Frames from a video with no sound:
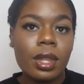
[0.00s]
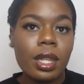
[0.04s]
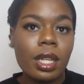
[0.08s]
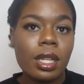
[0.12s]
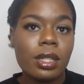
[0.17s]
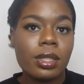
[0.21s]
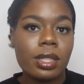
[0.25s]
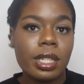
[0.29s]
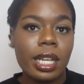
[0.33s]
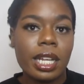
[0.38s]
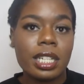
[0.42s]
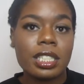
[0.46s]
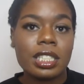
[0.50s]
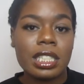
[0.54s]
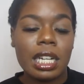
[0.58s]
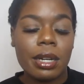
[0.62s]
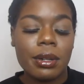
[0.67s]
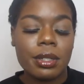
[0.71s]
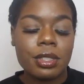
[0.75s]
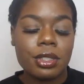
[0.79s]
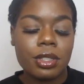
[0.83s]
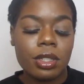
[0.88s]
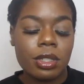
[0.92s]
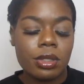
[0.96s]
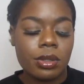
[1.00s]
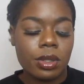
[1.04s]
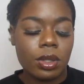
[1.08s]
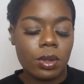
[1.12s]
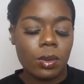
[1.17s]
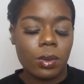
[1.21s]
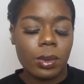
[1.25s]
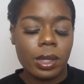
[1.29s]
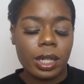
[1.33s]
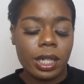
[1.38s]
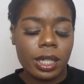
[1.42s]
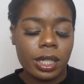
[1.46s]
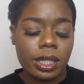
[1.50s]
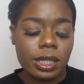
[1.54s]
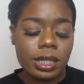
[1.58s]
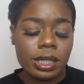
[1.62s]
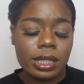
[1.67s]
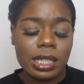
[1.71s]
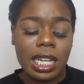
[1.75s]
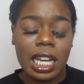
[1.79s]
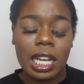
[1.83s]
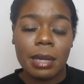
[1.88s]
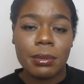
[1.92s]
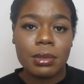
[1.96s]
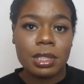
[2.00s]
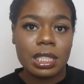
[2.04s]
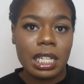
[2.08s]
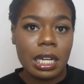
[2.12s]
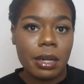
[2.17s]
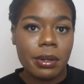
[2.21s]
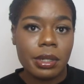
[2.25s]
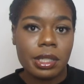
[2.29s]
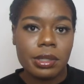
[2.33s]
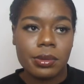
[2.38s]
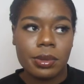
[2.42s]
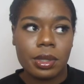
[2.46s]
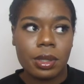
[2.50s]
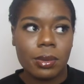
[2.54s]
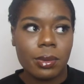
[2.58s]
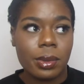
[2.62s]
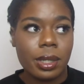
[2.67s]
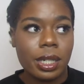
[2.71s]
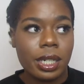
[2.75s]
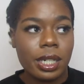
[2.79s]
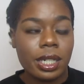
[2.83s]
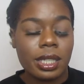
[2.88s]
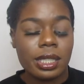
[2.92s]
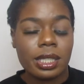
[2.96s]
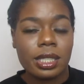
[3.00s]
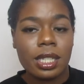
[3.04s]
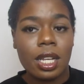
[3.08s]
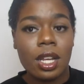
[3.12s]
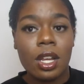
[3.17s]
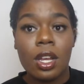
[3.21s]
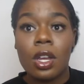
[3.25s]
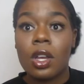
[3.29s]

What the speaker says: So yeah, shower drills were the worst. Time showers were the worst.